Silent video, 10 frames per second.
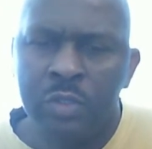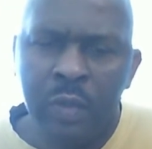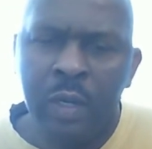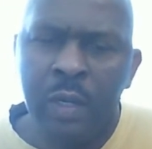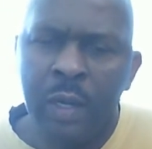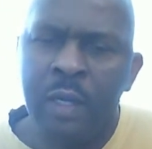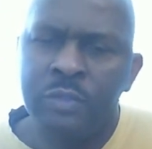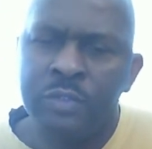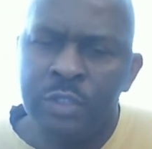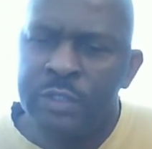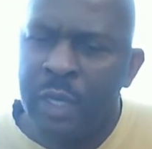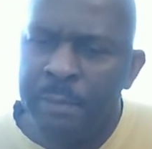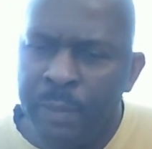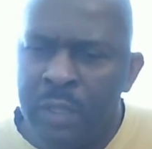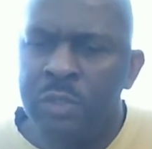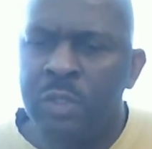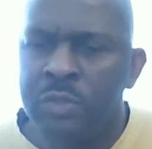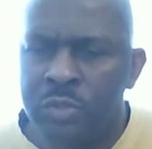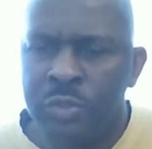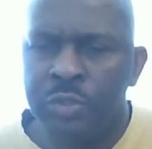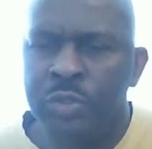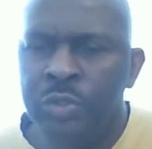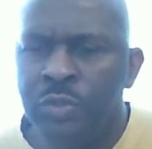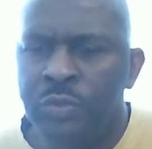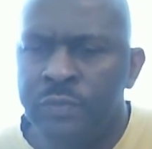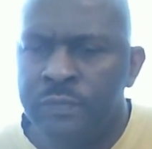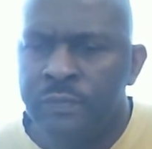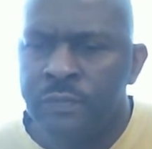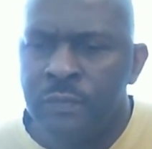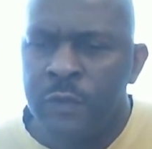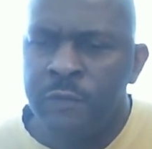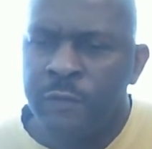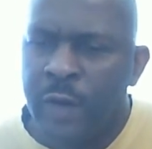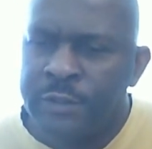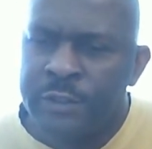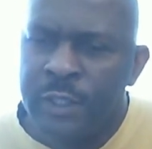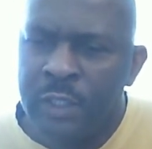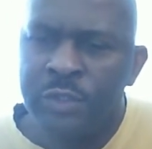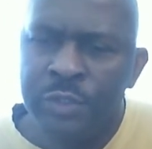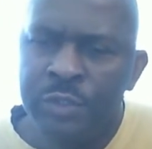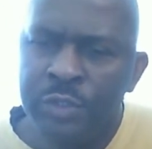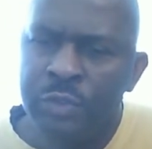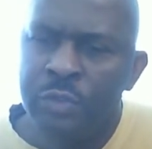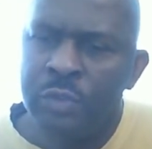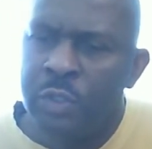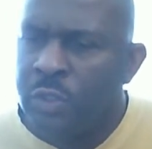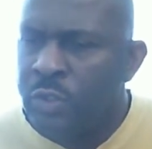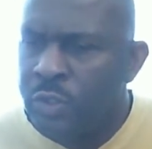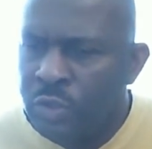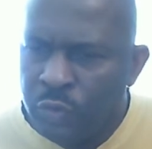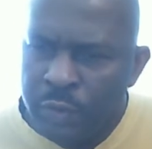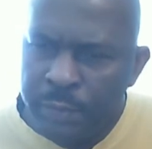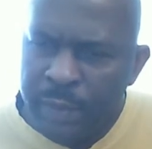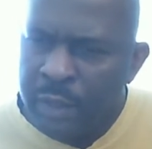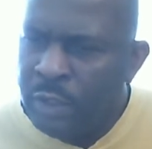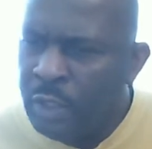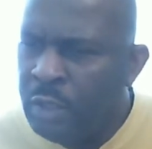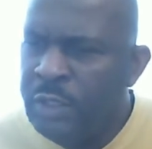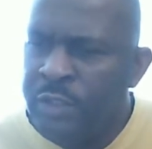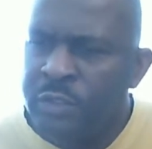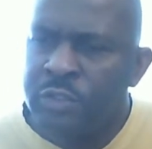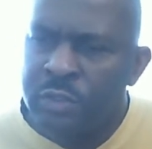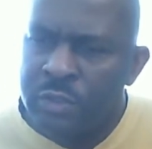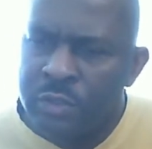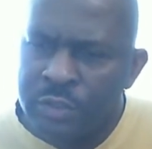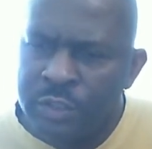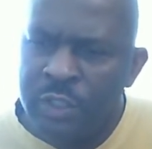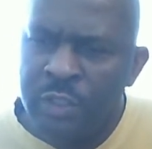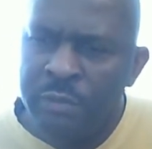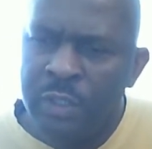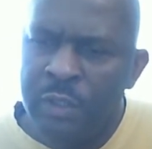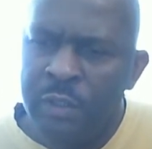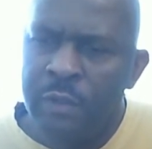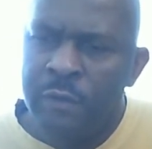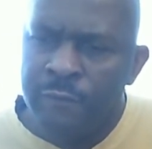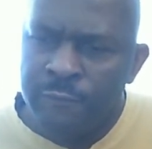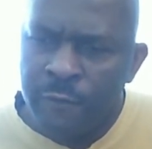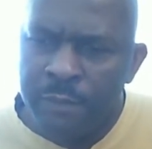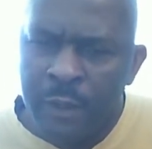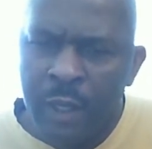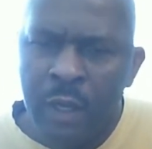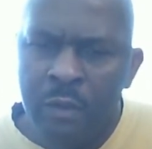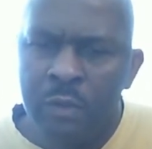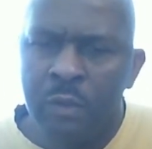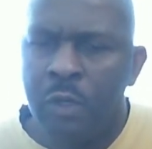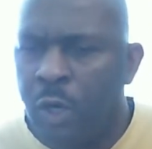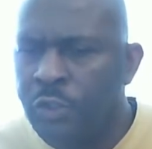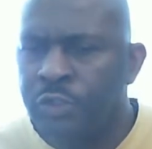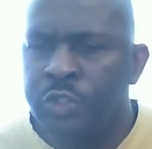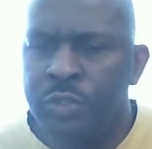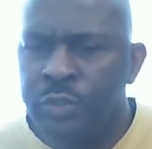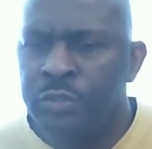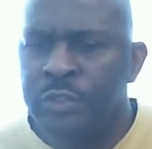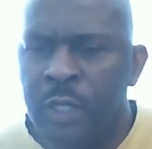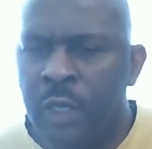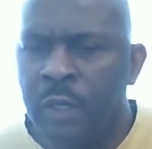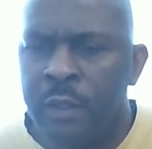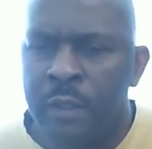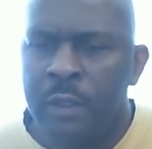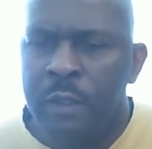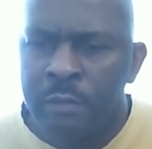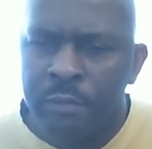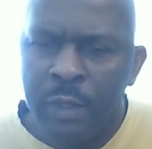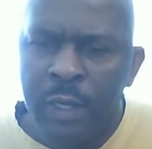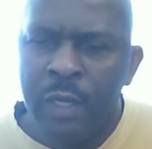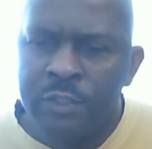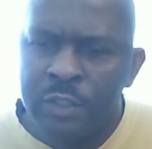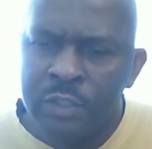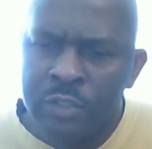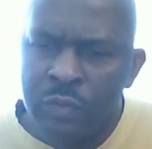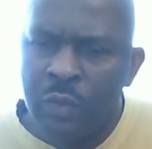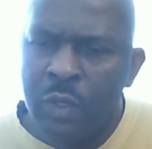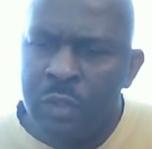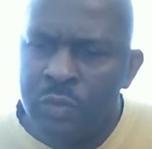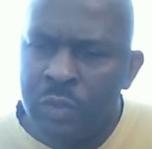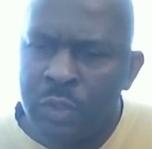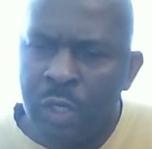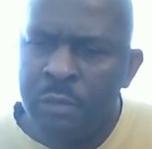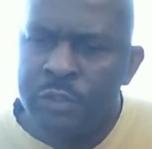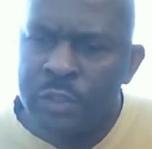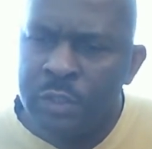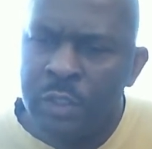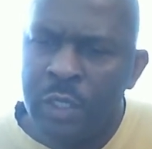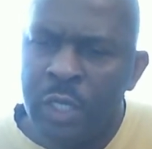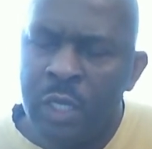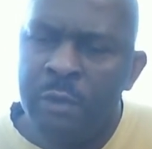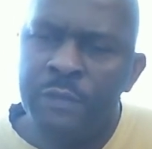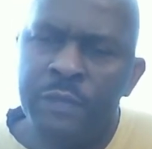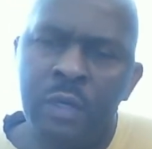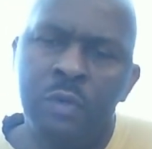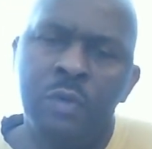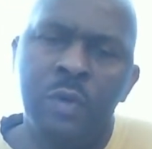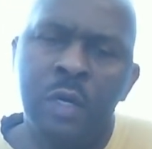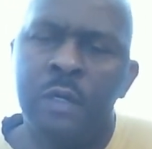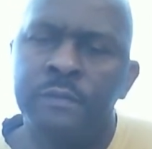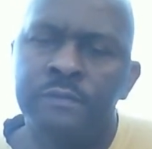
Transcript: your house is abandoned to you, for I say to you, you will by no means see me from now until you say, Blessed is the one who comes in the name of Yahweh."